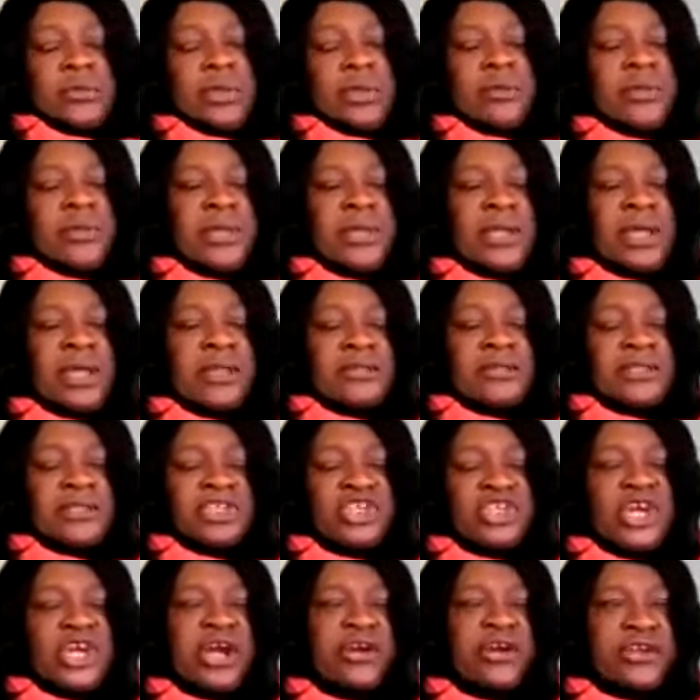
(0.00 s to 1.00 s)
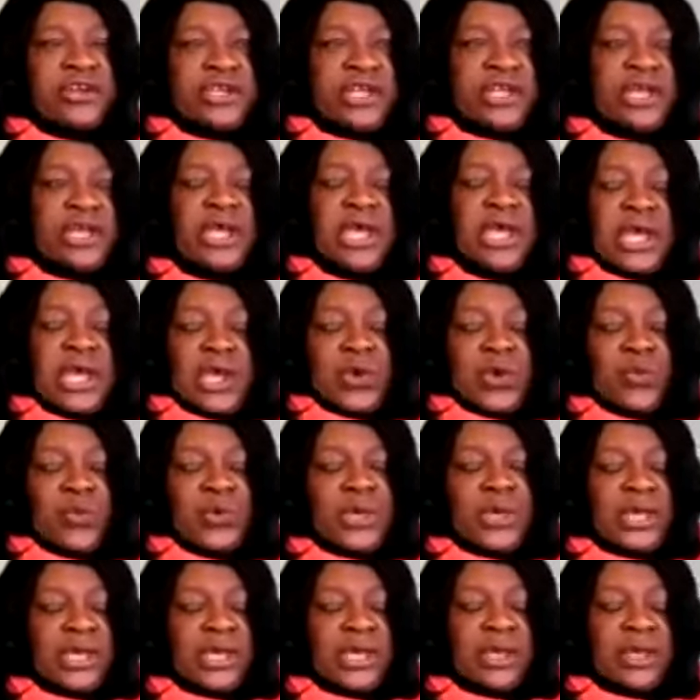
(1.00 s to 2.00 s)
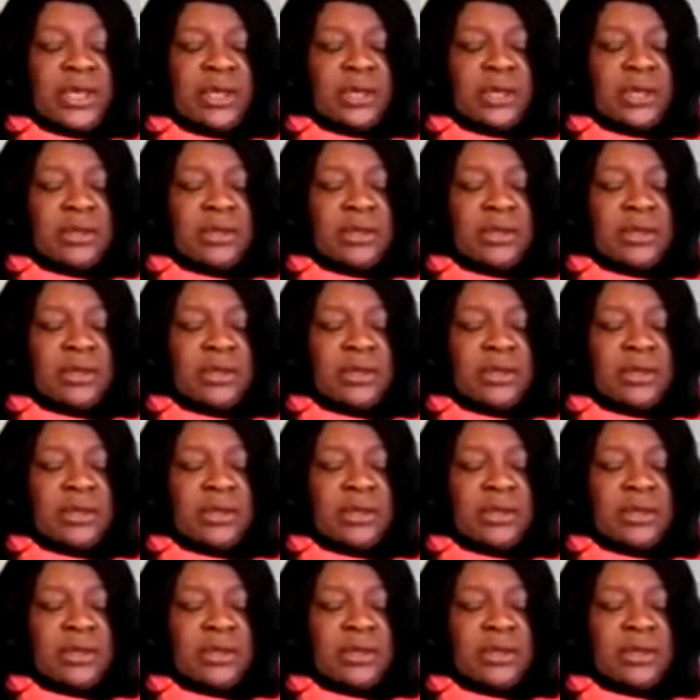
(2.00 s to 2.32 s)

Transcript: as a charity, we